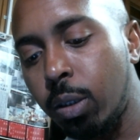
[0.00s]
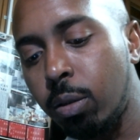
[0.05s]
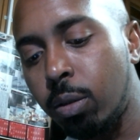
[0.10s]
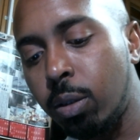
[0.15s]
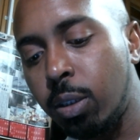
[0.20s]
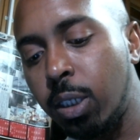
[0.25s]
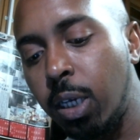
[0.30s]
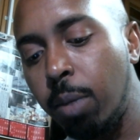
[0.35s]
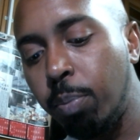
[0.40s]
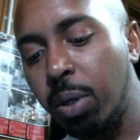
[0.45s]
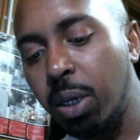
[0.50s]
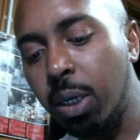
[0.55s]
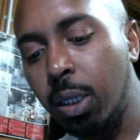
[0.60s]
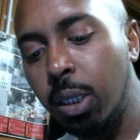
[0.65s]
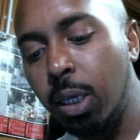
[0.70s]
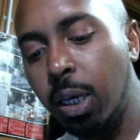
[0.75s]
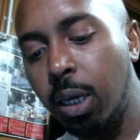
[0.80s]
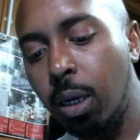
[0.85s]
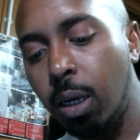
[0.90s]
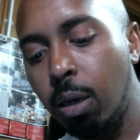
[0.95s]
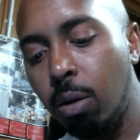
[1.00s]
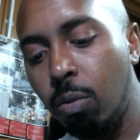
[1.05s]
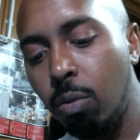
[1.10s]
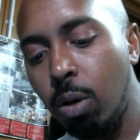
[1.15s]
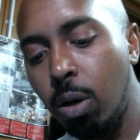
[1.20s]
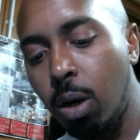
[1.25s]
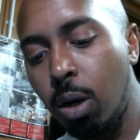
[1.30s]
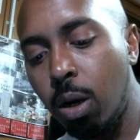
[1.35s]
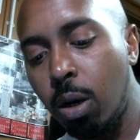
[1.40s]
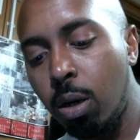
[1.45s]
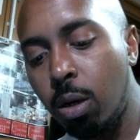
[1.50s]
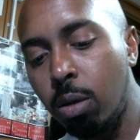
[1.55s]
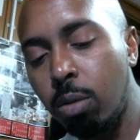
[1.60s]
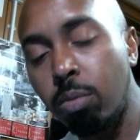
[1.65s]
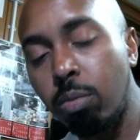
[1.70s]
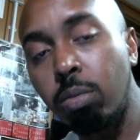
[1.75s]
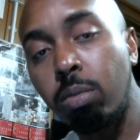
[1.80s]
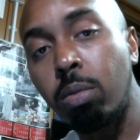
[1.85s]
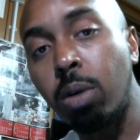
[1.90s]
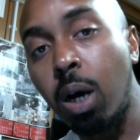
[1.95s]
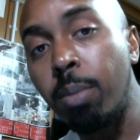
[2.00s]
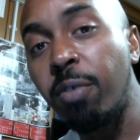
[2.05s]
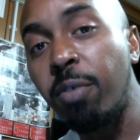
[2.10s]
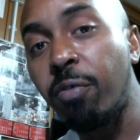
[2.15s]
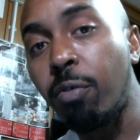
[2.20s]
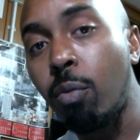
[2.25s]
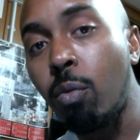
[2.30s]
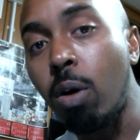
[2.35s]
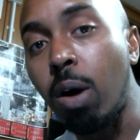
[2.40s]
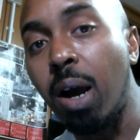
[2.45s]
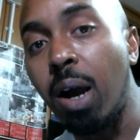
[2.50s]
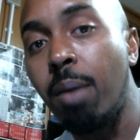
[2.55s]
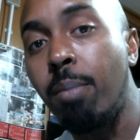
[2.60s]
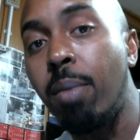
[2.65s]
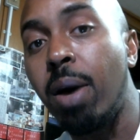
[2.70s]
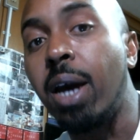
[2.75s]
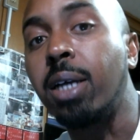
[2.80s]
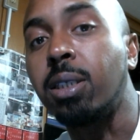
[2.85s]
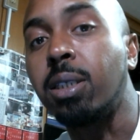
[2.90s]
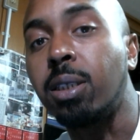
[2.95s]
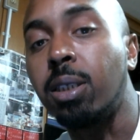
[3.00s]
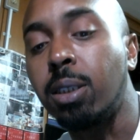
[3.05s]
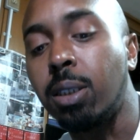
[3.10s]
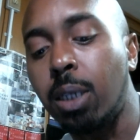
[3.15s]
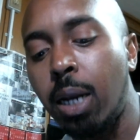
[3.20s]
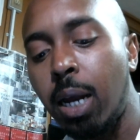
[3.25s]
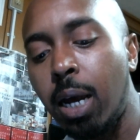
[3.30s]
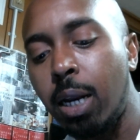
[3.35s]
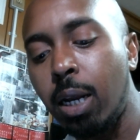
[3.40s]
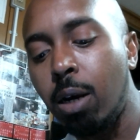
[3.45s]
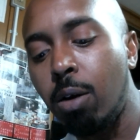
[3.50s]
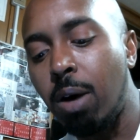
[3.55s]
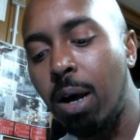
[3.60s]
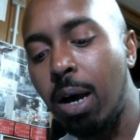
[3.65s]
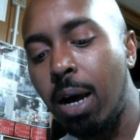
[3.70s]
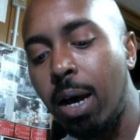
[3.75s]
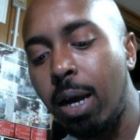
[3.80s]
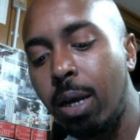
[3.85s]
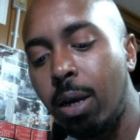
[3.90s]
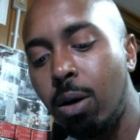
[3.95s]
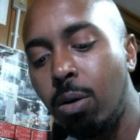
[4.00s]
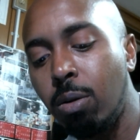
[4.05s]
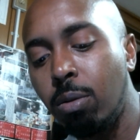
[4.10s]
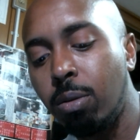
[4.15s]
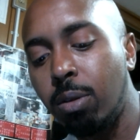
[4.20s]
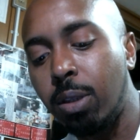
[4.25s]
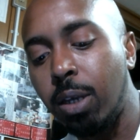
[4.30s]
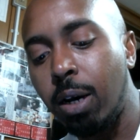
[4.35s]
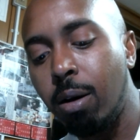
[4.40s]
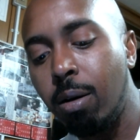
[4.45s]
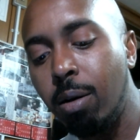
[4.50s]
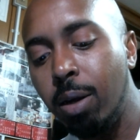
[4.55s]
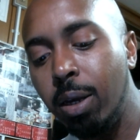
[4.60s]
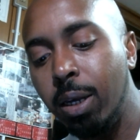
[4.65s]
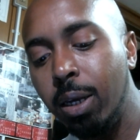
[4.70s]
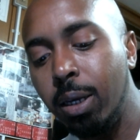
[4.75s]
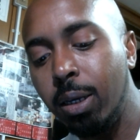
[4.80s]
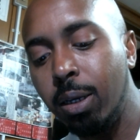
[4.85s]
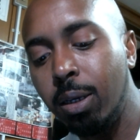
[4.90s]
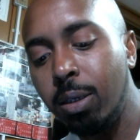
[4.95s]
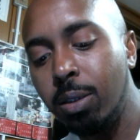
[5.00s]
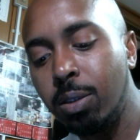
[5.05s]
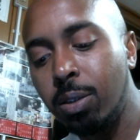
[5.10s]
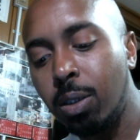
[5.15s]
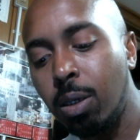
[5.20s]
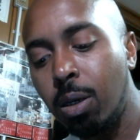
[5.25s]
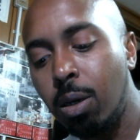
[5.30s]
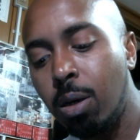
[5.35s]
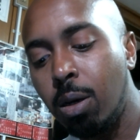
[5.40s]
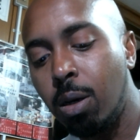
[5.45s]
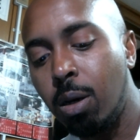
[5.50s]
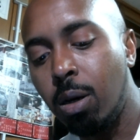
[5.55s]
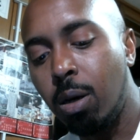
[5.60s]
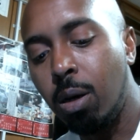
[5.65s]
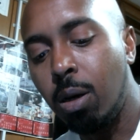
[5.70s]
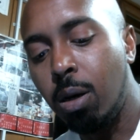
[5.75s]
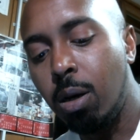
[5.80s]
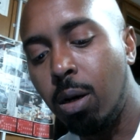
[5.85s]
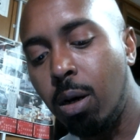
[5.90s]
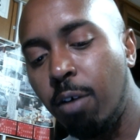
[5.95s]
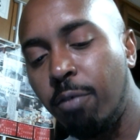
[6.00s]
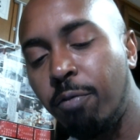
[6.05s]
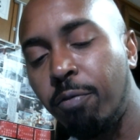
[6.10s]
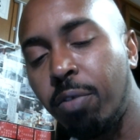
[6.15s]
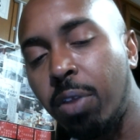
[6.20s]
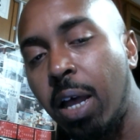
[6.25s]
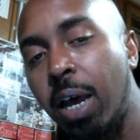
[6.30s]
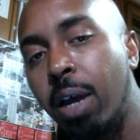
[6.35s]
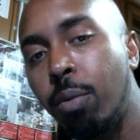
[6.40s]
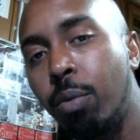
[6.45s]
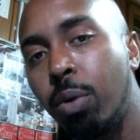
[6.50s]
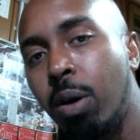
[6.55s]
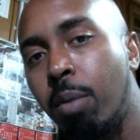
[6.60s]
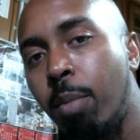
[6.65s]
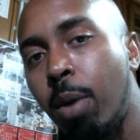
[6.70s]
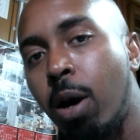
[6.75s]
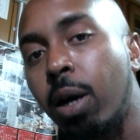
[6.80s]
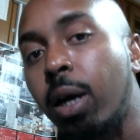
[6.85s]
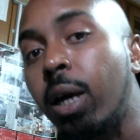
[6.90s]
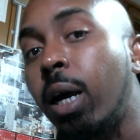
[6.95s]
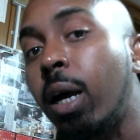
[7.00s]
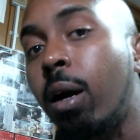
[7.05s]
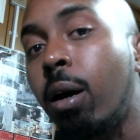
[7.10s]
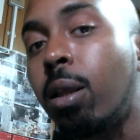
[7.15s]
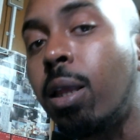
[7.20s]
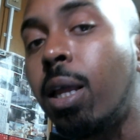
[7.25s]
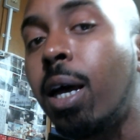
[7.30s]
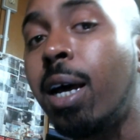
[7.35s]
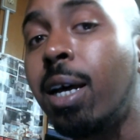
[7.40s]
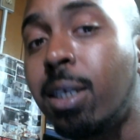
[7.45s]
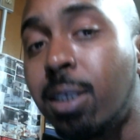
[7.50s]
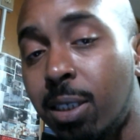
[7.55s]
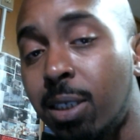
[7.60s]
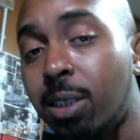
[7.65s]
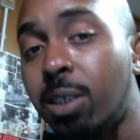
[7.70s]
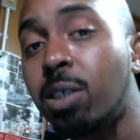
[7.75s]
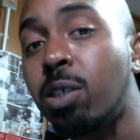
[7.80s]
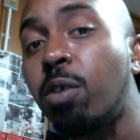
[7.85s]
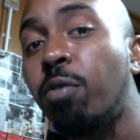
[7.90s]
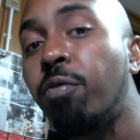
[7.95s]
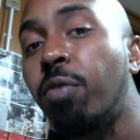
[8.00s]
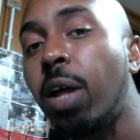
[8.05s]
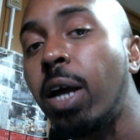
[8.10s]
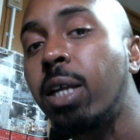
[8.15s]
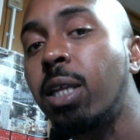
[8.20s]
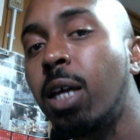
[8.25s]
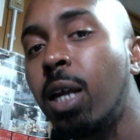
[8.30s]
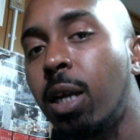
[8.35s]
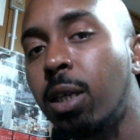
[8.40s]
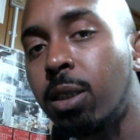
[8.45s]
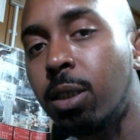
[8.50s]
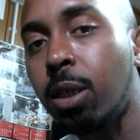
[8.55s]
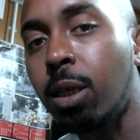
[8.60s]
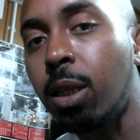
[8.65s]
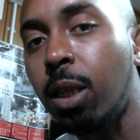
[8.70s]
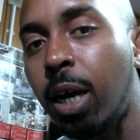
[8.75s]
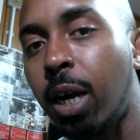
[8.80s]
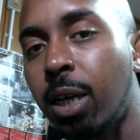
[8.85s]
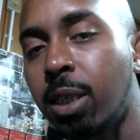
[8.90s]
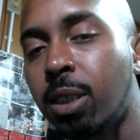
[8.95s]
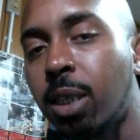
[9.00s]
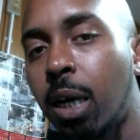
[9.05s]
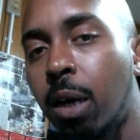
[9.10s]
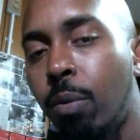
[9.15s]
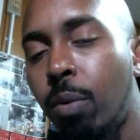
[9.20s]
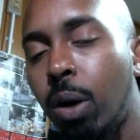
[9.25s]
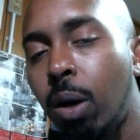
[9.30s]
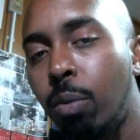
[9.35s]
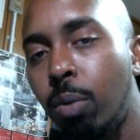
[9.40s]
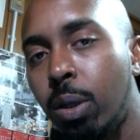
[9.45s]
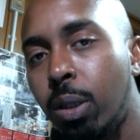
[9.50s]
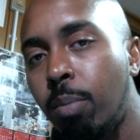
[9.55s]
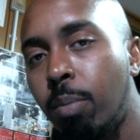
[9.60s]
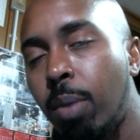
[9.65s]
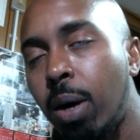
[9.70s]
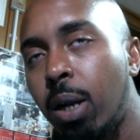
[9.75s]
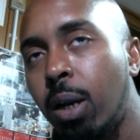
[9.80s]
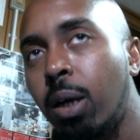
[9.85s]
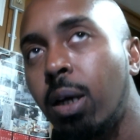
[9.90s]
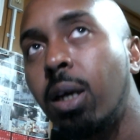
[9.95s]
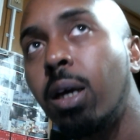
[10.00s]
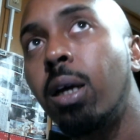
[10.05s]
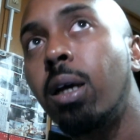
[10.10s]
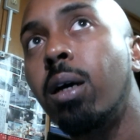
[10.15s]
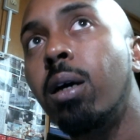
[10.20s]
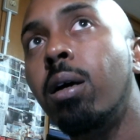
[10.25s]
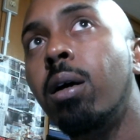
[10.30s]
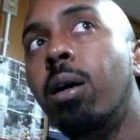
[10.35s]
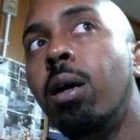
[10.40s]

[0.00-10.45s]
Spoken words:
typically, coming from where I'm at, Cincinnati, Ohio, there is a flight with American Airlines. This is the flight that I took last time when I went to Barranquilla.